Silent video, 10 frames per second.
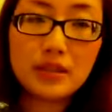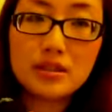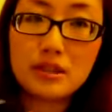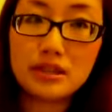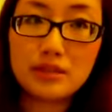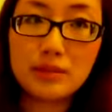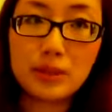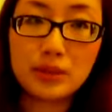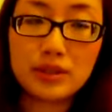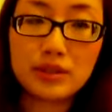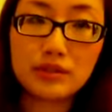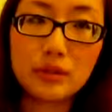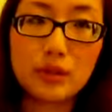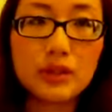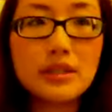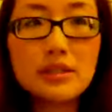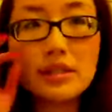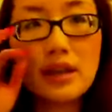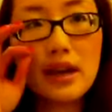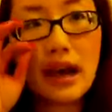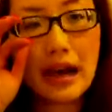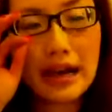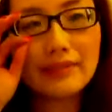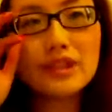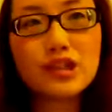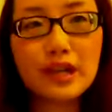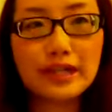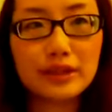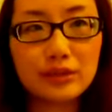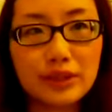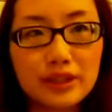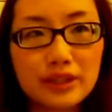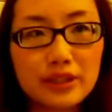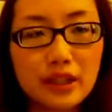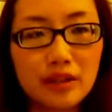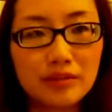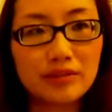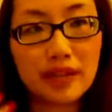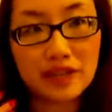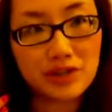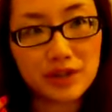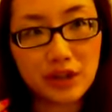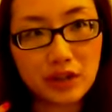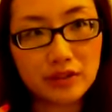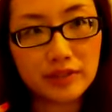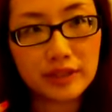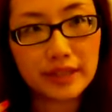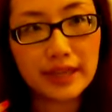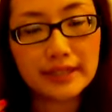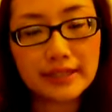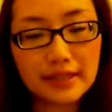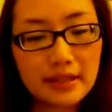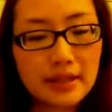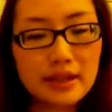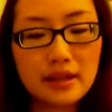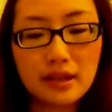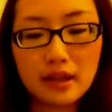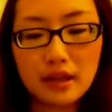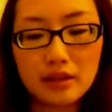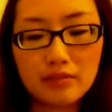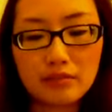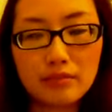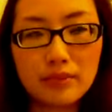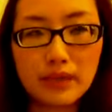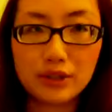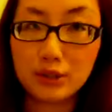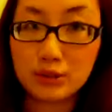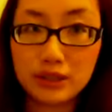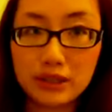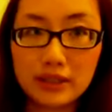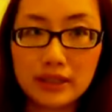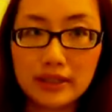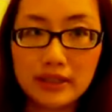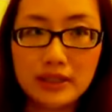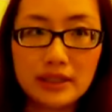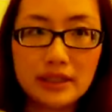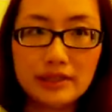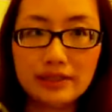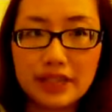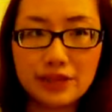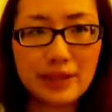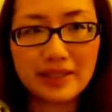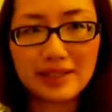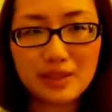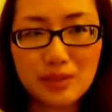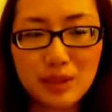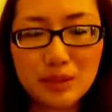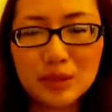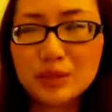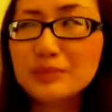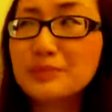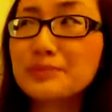so that's a bonus, of course. I haven't tried it with flash photography yet, but I think the flashback is minimal.